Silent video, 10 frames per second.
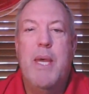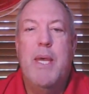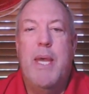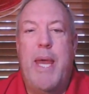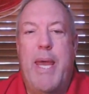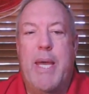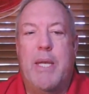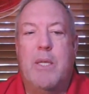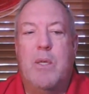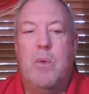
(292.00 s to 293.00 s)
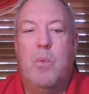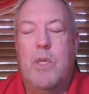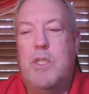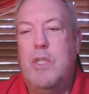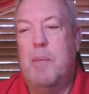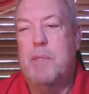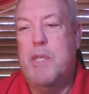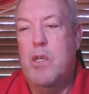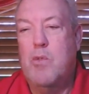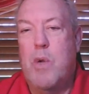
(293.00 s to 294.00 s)
And when she's
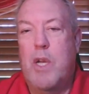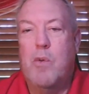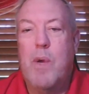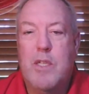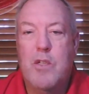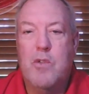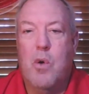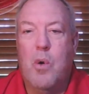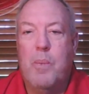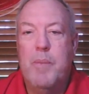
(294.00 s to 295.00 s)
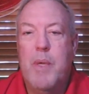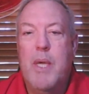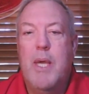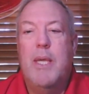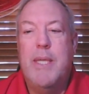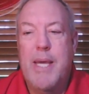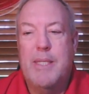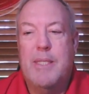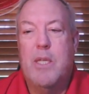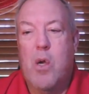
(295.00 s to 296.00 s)
upstairs running race control,
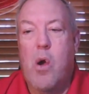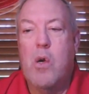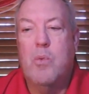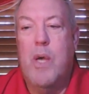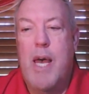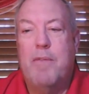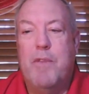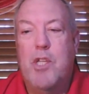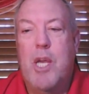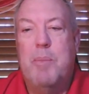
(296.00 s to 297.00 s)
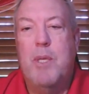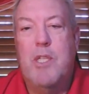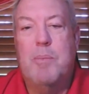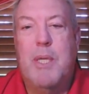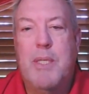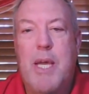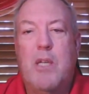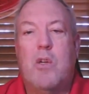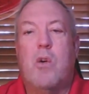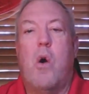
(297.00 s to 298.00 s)
yes, the cars will have the championship
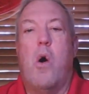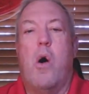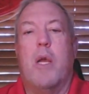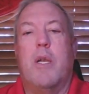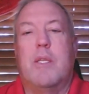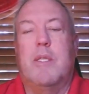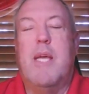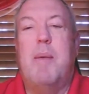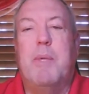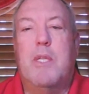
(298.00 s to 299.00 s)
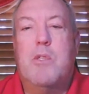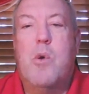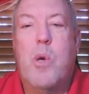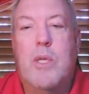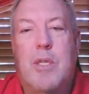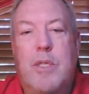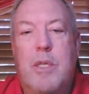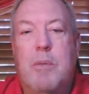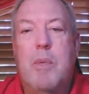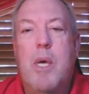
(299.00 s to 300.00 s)
contender on the timing and scoring
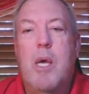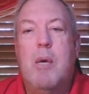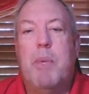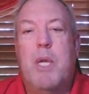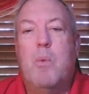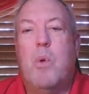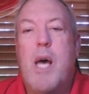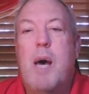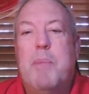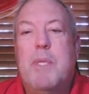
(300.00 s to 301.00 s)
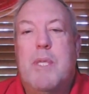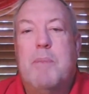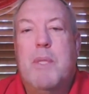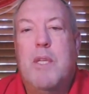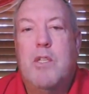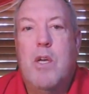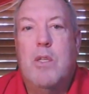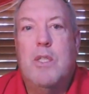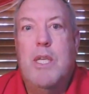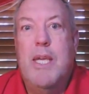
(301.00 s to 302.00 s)
system, but it will not be something that
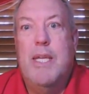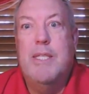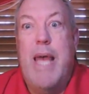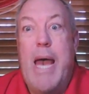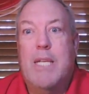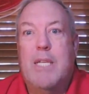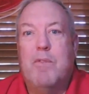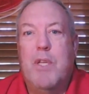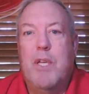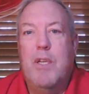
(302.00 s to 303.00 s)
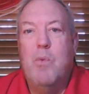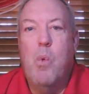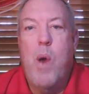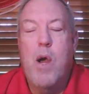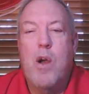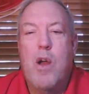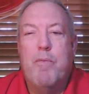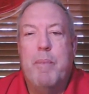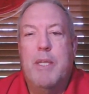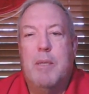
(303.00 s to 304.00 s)
Chelsey is actively aware of minute to